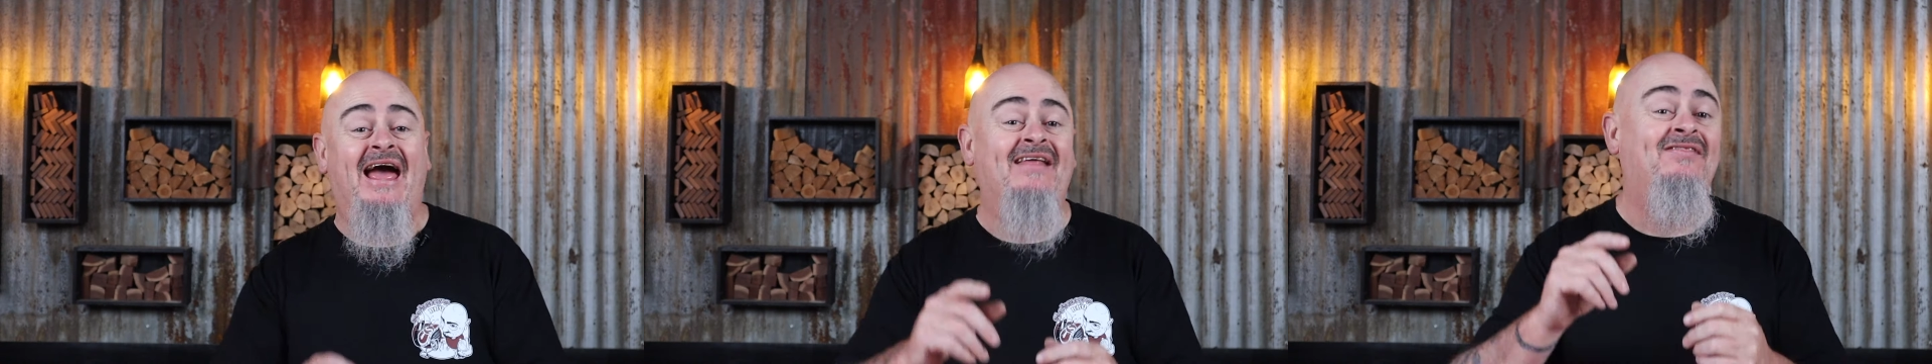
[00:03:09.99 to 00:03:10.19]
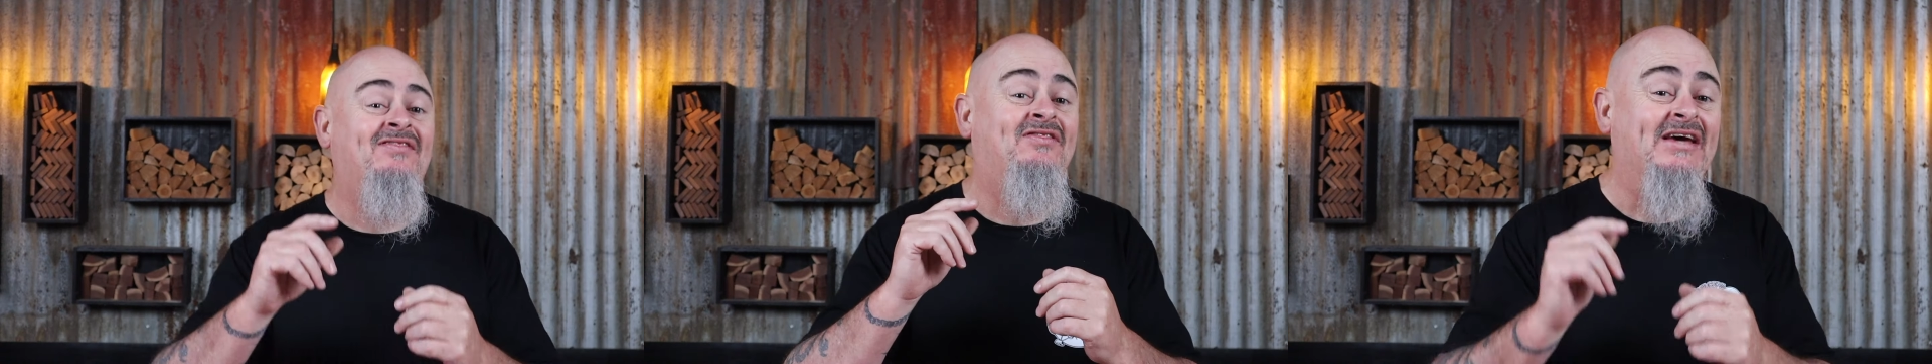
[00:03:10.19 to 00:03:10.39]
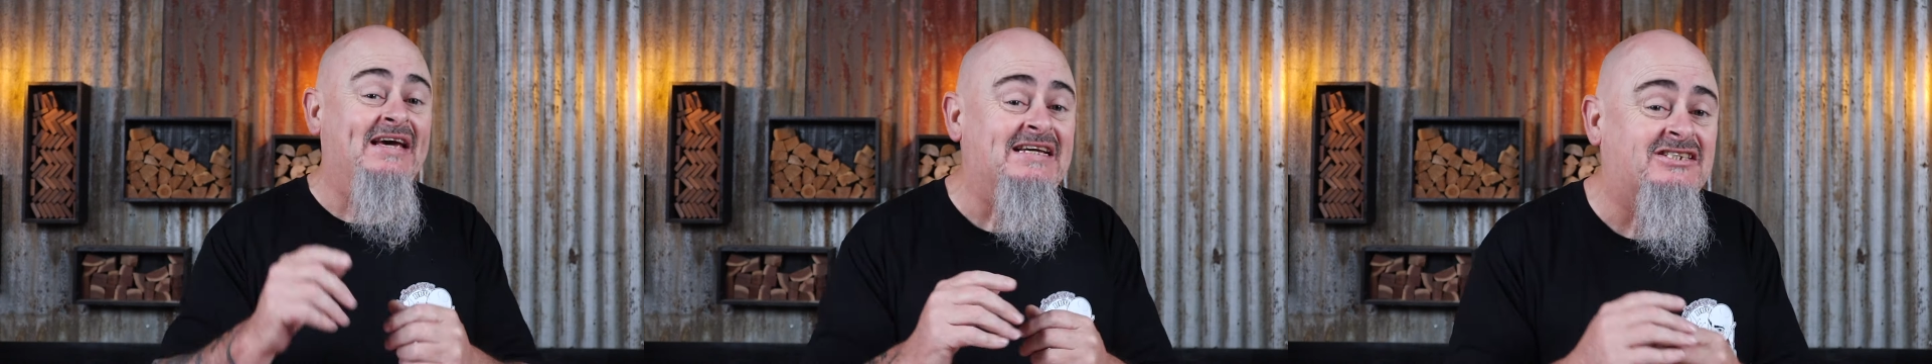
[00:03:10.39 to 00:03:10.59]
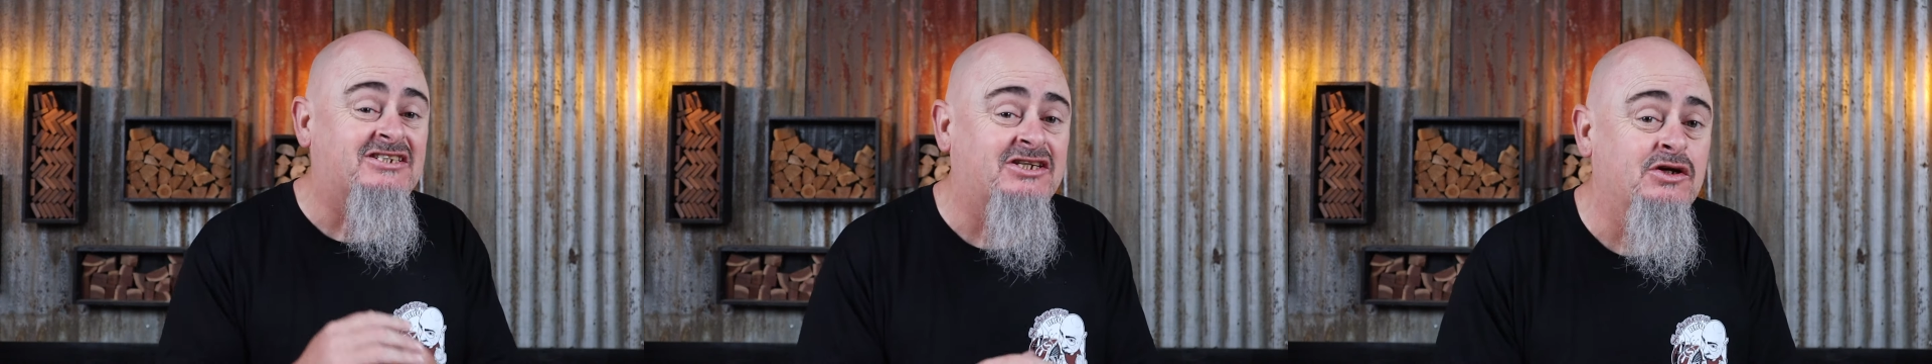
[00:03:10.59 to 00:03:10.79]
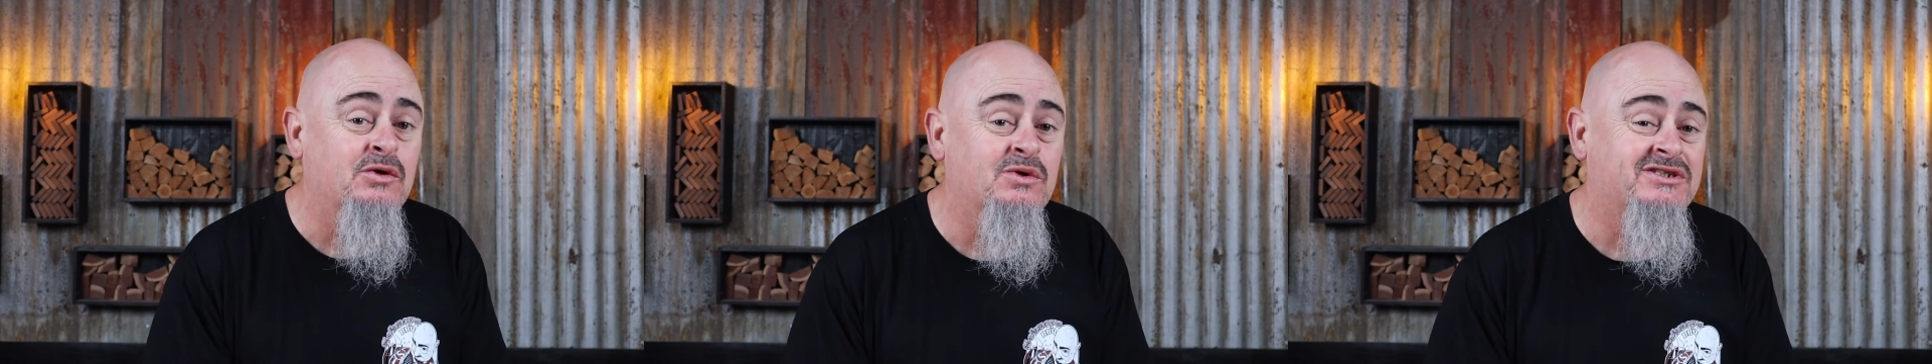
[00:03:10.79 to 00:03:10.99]
and these
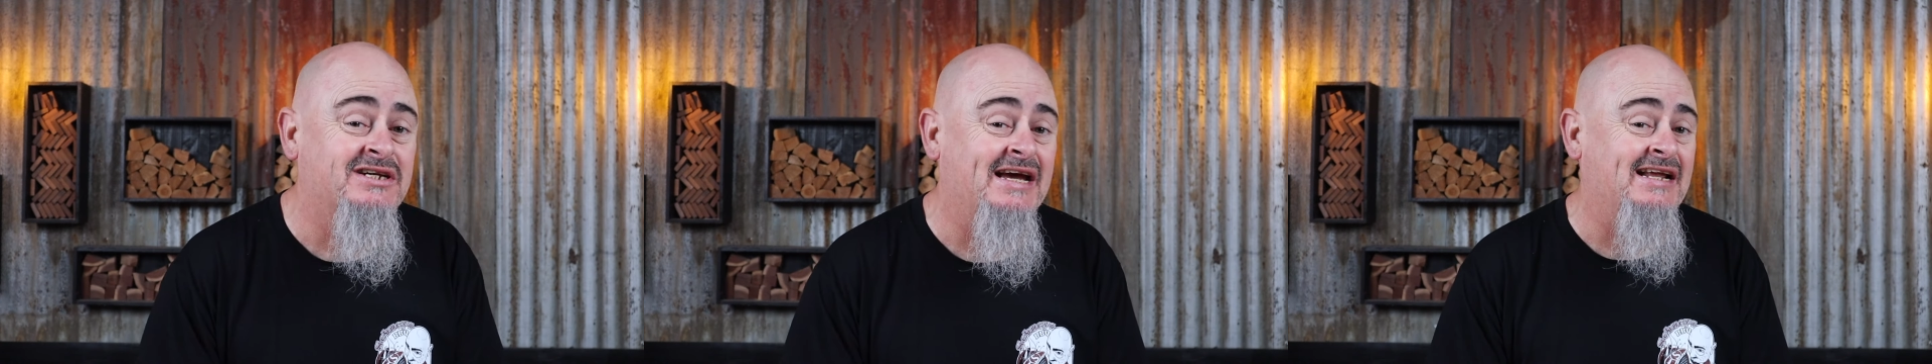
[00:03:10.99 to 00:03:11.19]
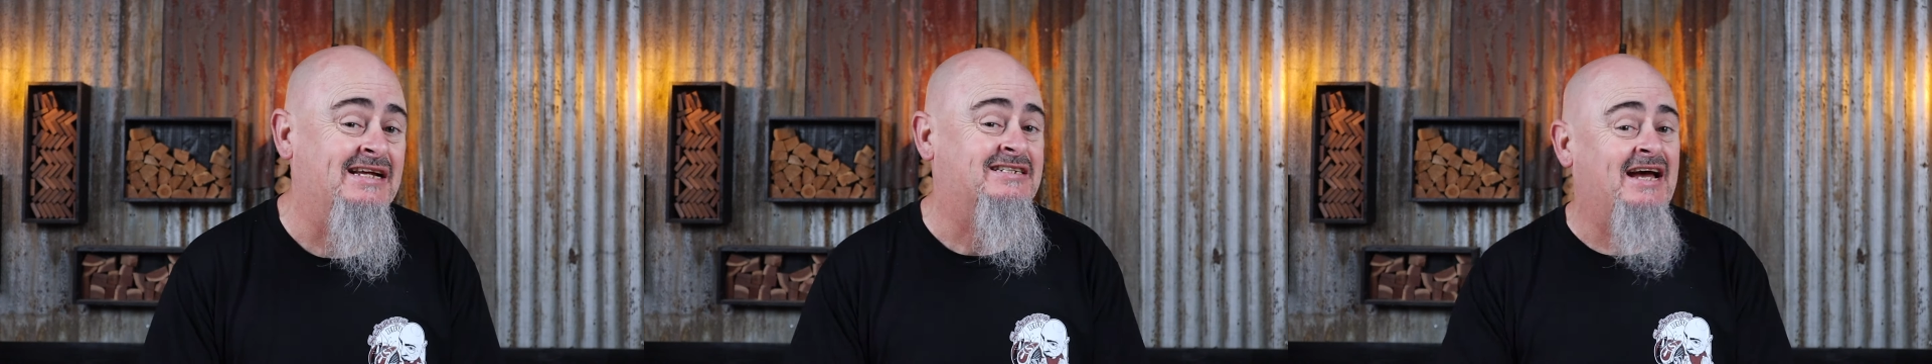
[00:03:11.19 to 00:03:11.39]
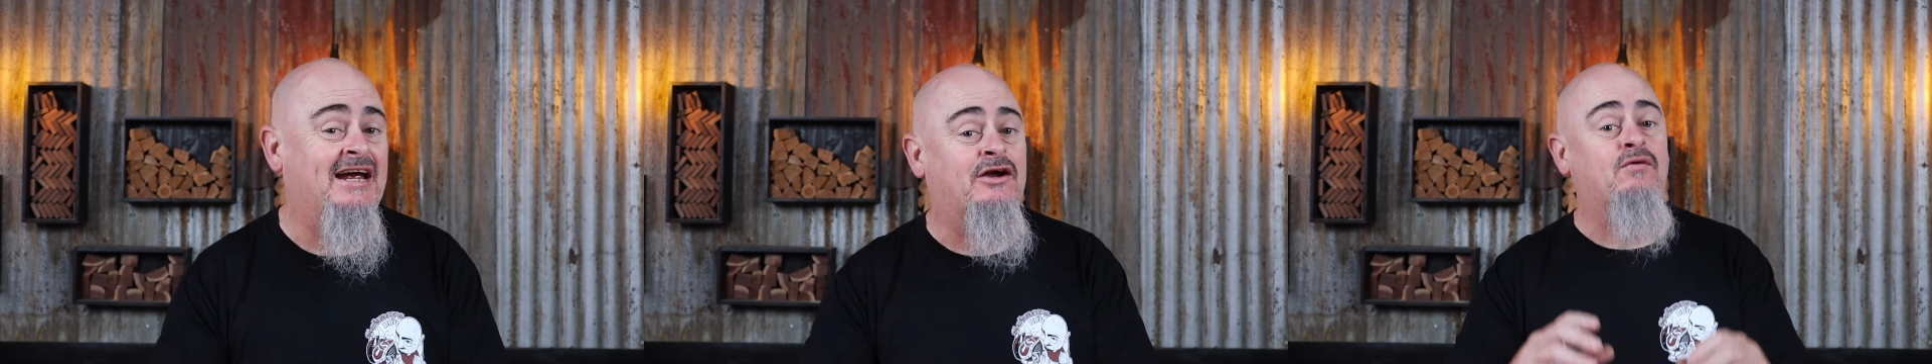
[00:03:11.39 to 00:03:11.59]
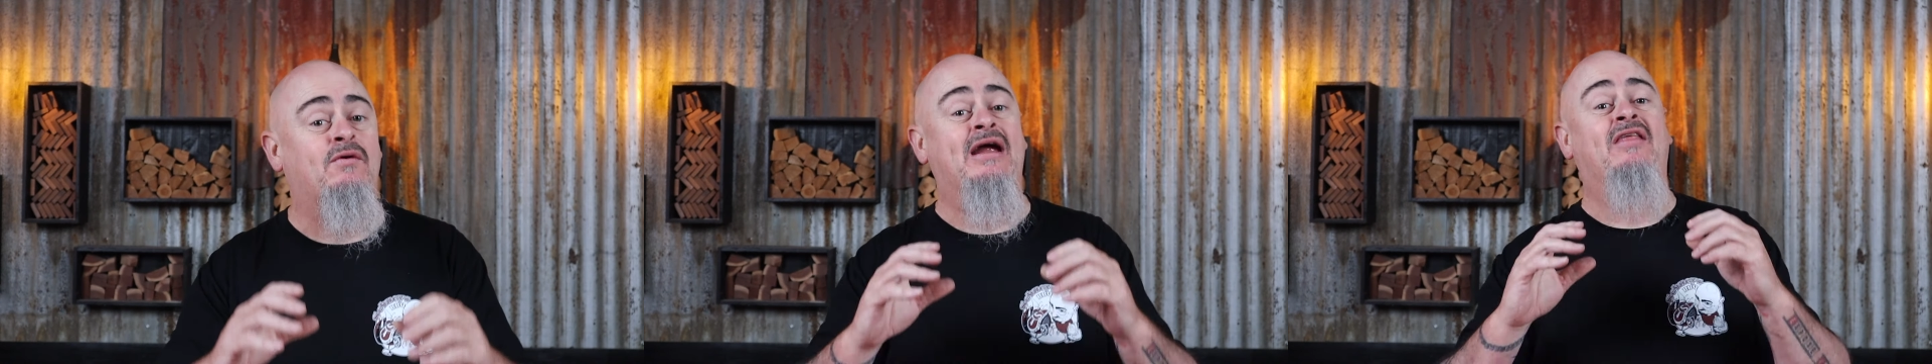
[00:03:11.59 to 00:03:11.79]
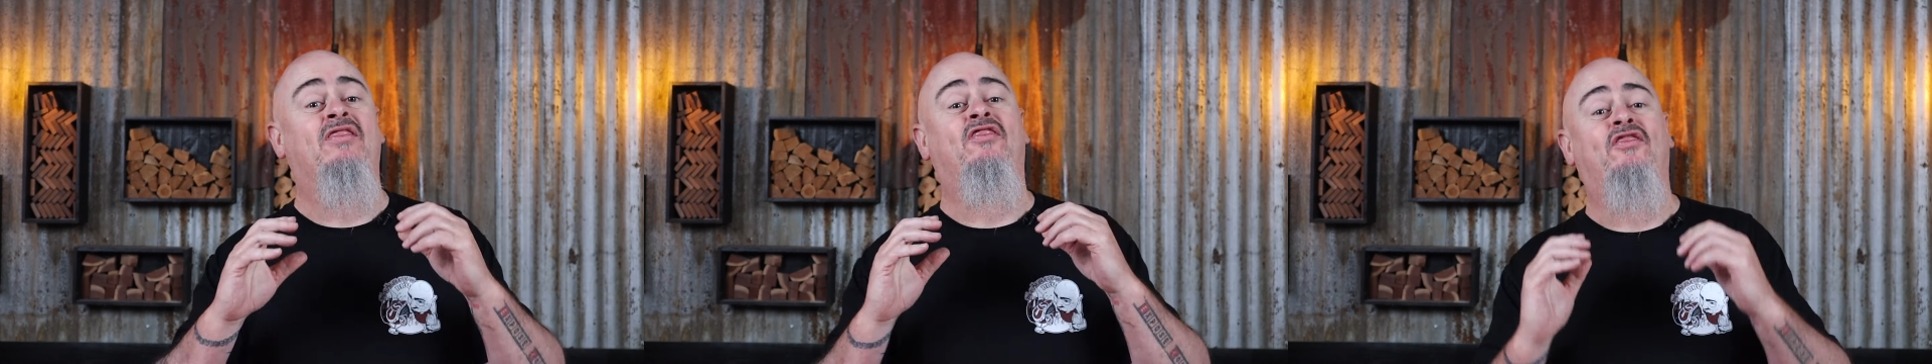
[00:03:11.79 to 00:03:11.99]
skewers are gonna take around